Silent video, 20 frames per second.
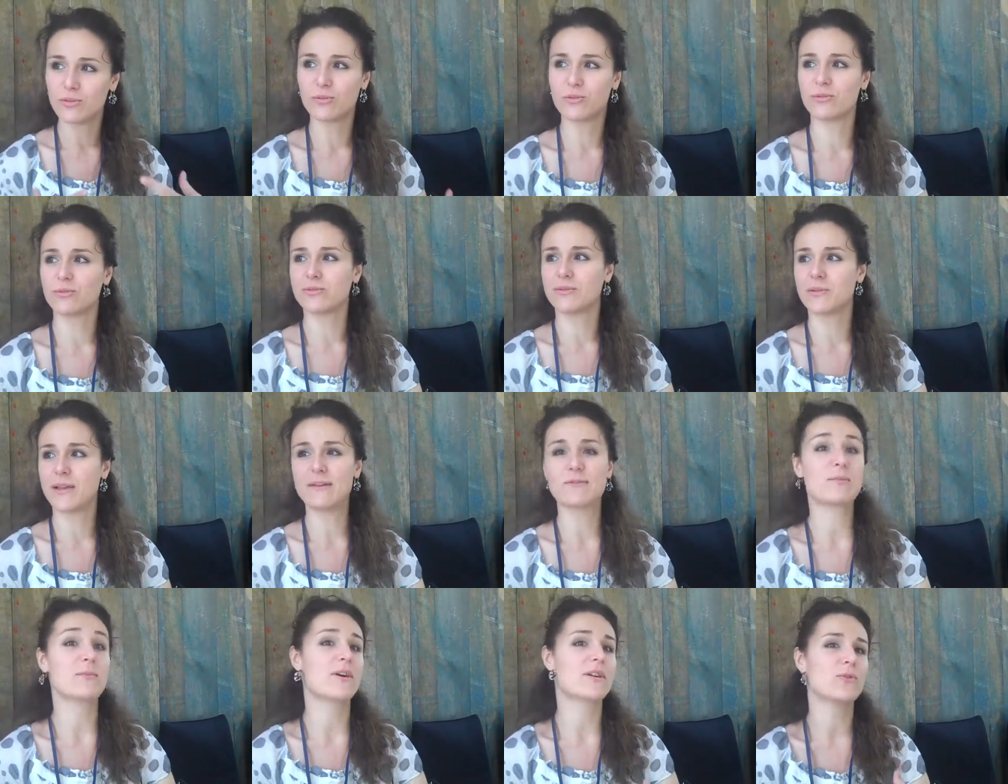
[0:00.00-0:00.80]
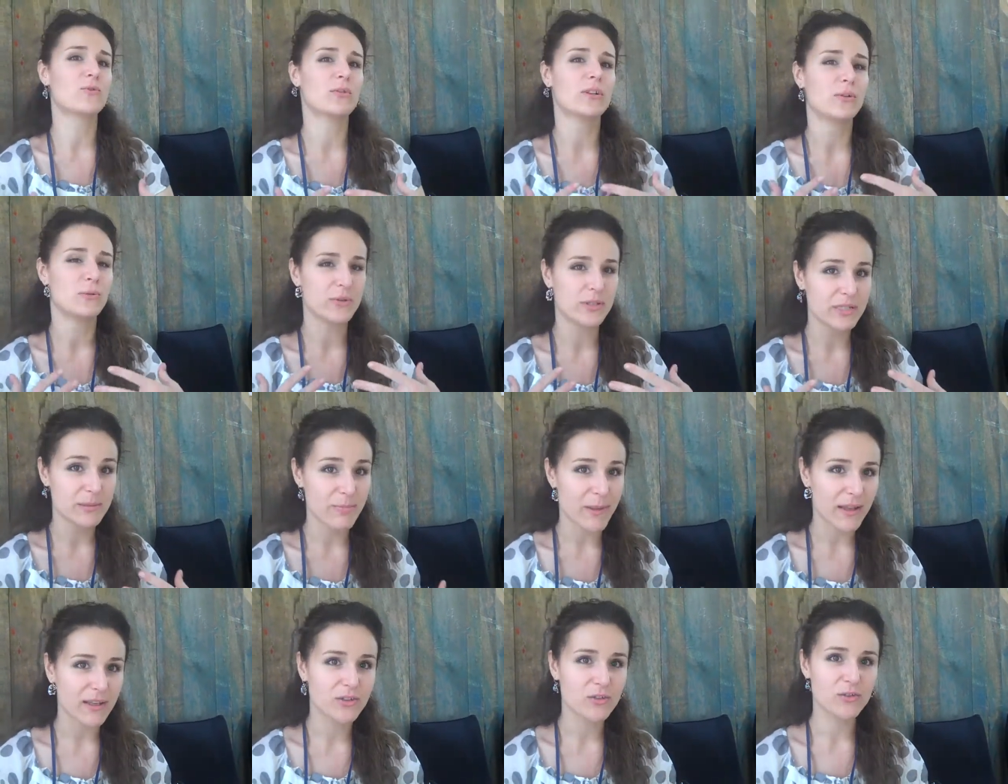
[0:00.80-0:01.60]
You're, everybody will
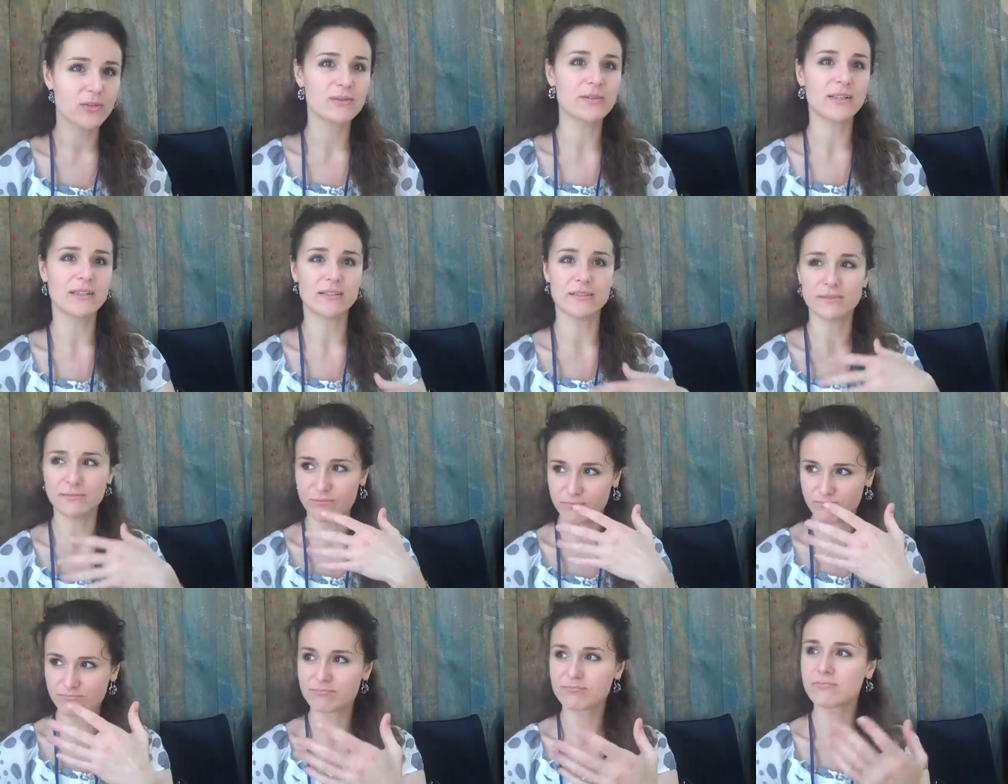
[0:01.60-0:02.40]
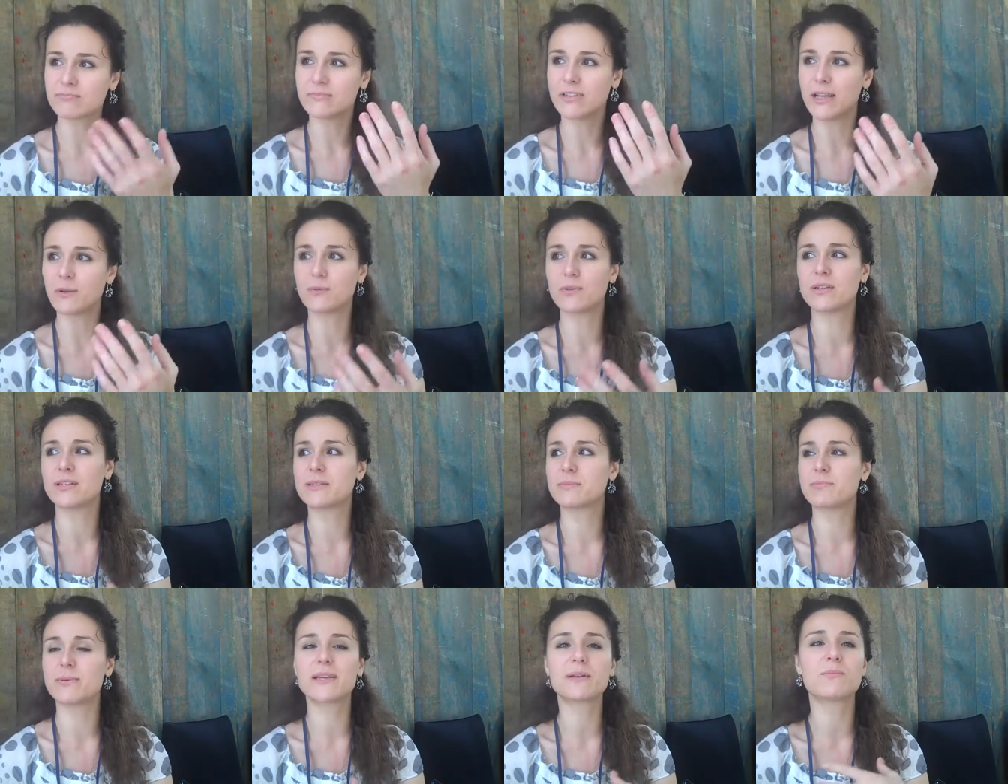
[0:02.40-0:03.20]
respect you and they
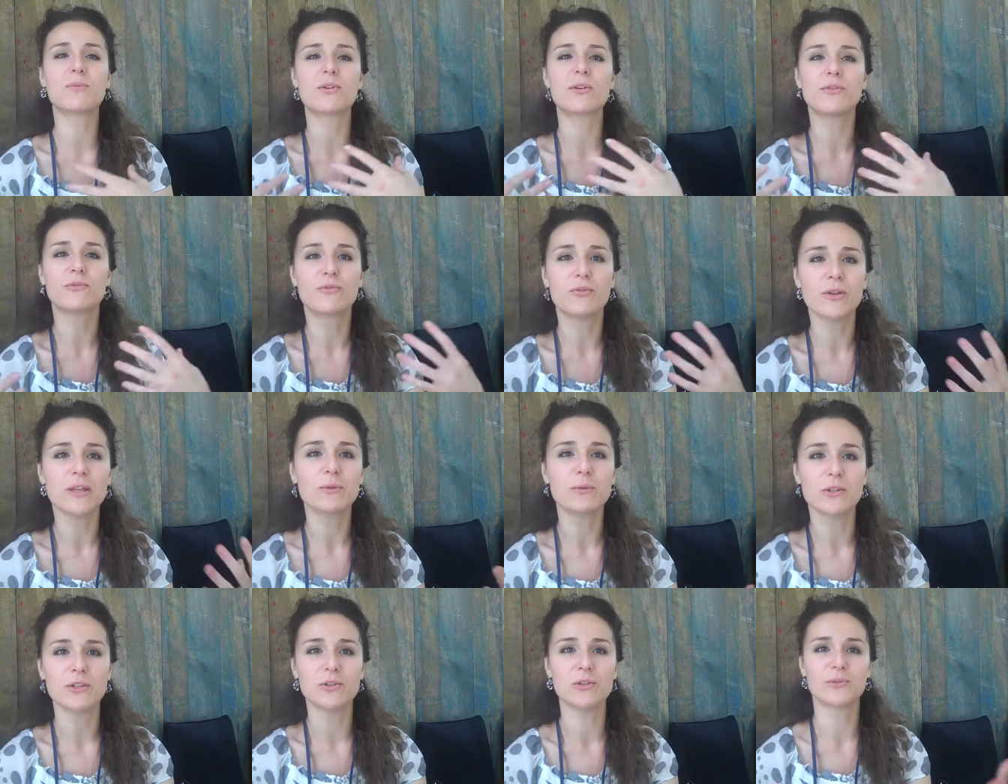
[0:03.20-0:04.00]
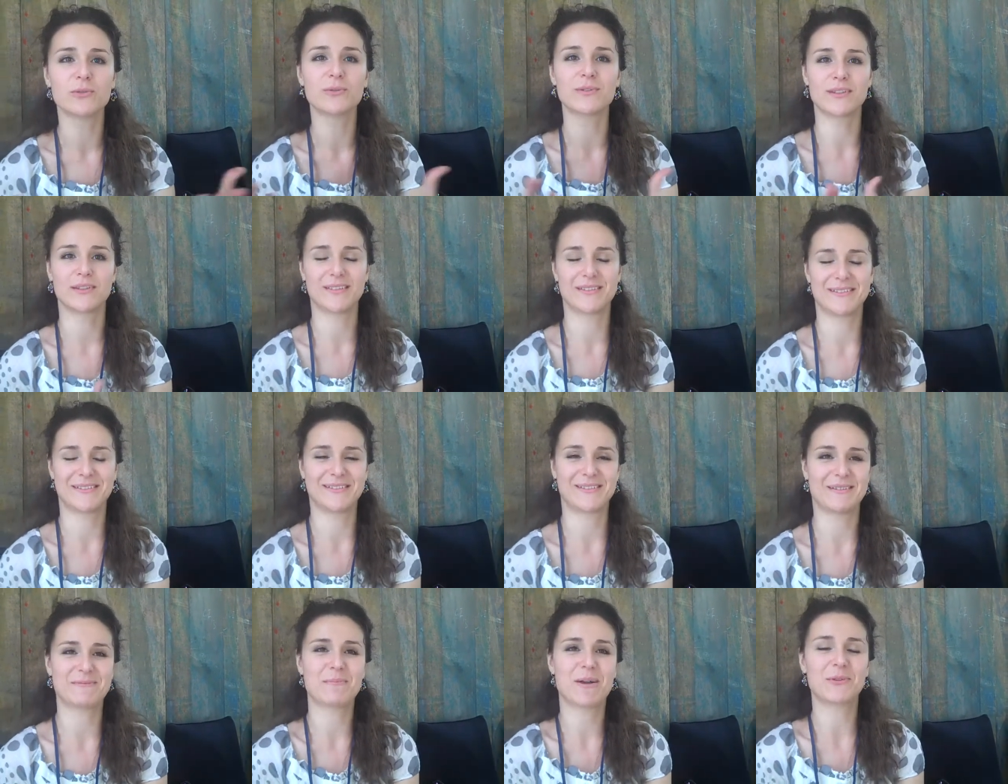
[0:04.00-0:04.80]
will speak more free with you
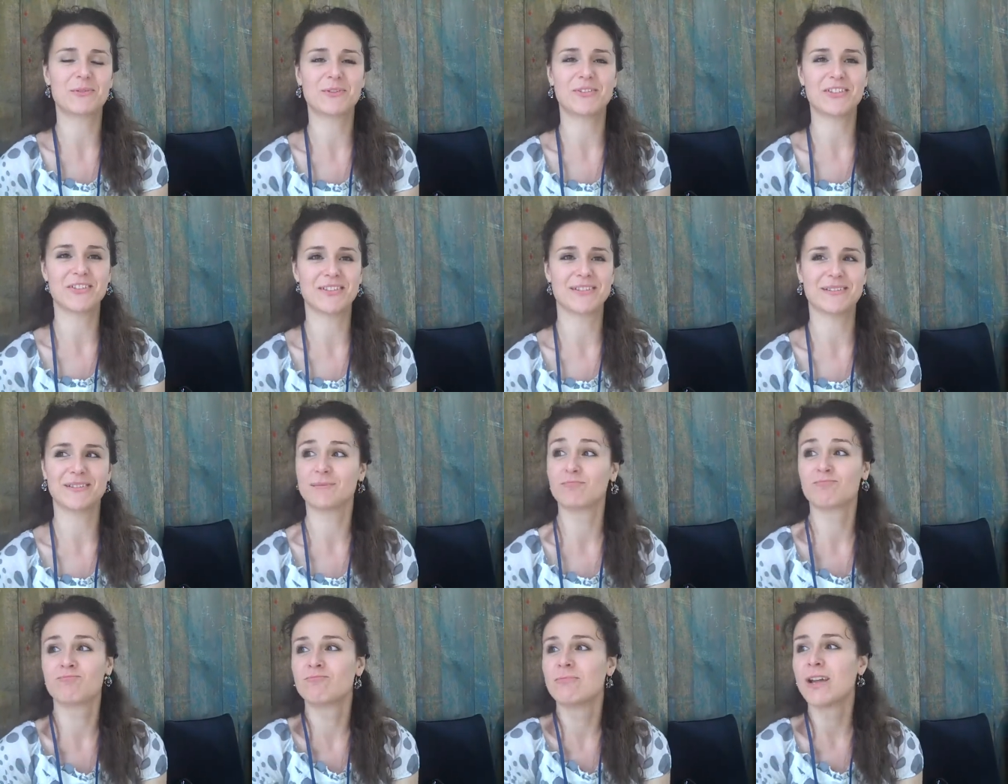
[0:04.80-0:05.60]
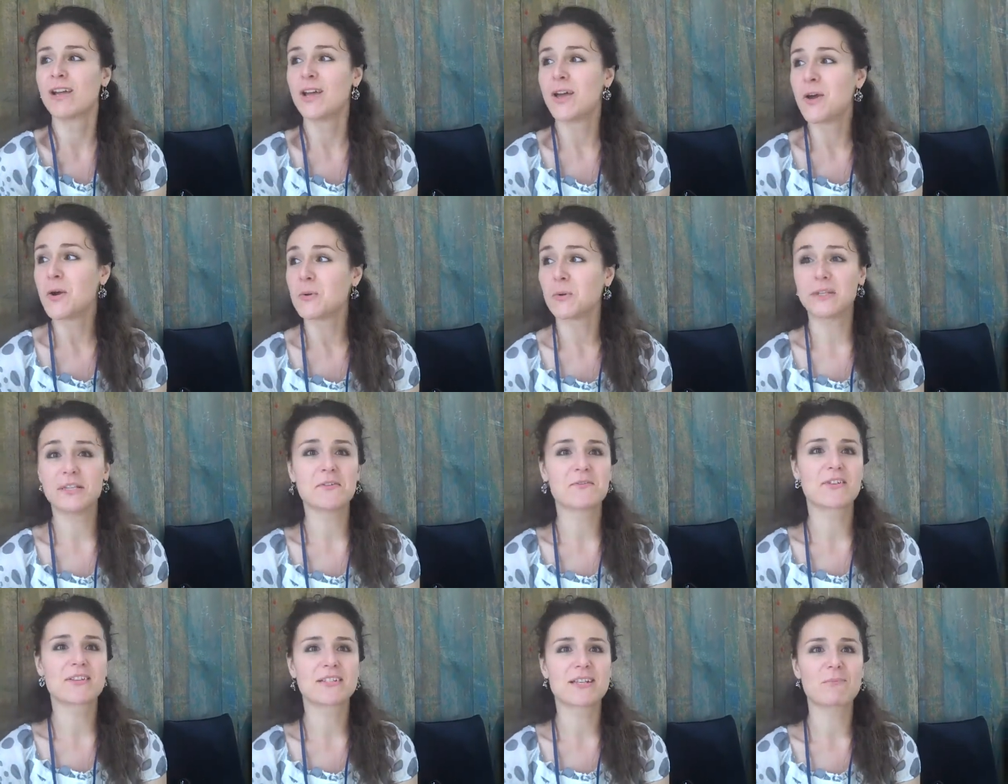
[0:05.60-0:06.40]
uh, about uh,
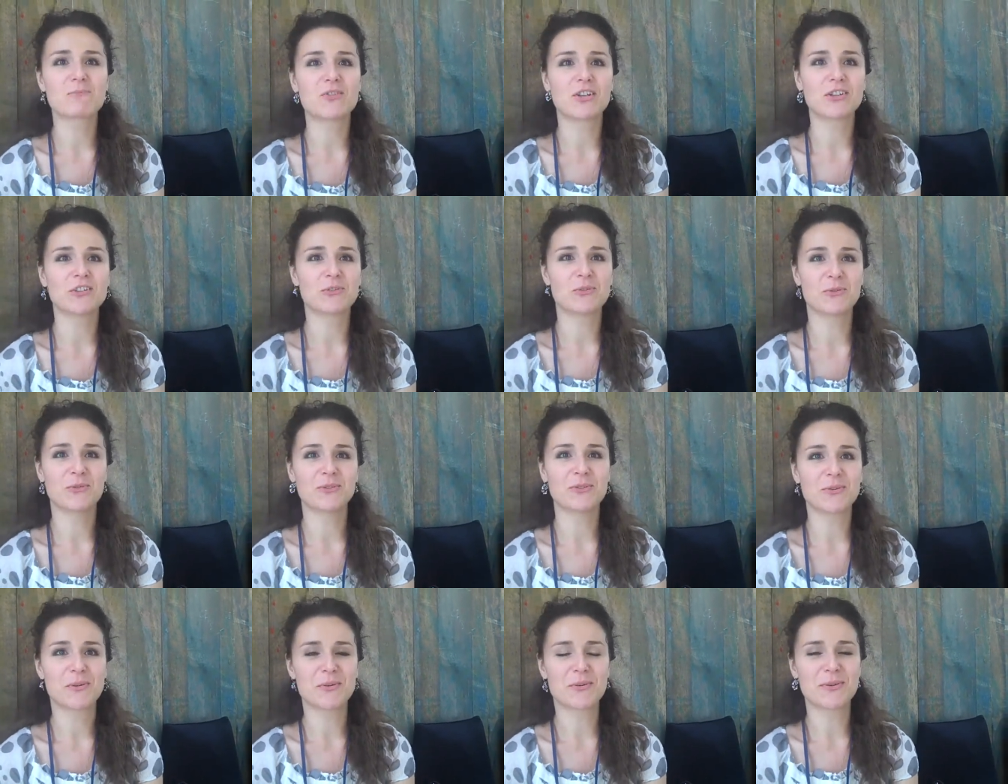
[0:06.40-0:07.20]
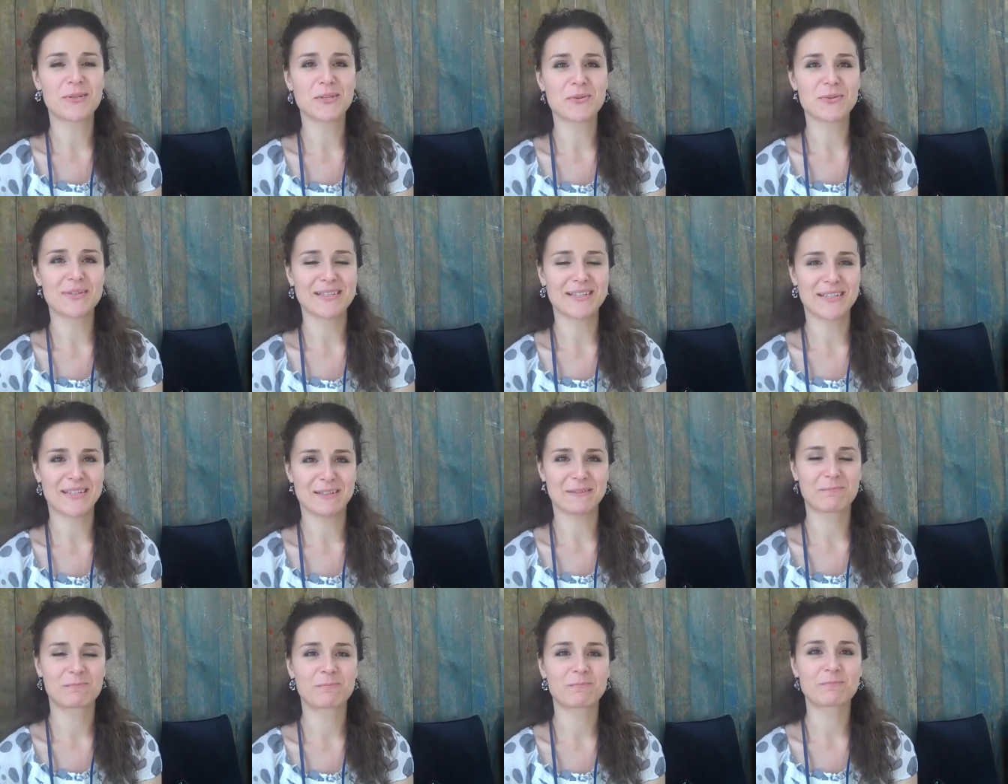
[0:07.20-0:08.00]
whatever subject you, you're
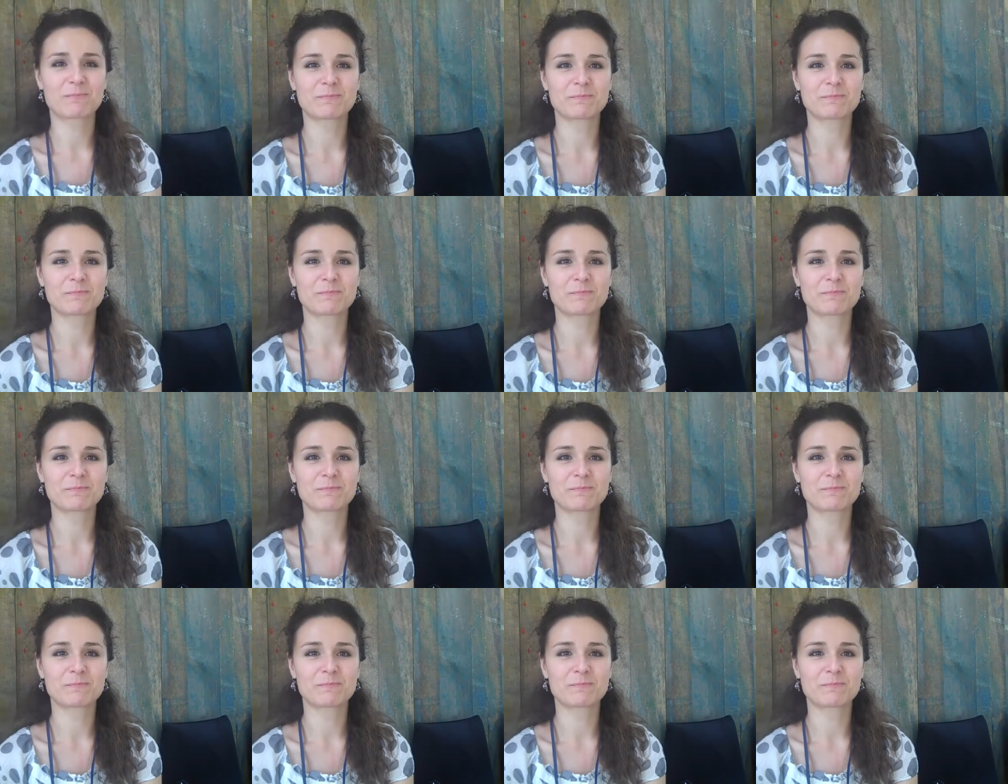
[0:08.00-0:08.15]
interested in.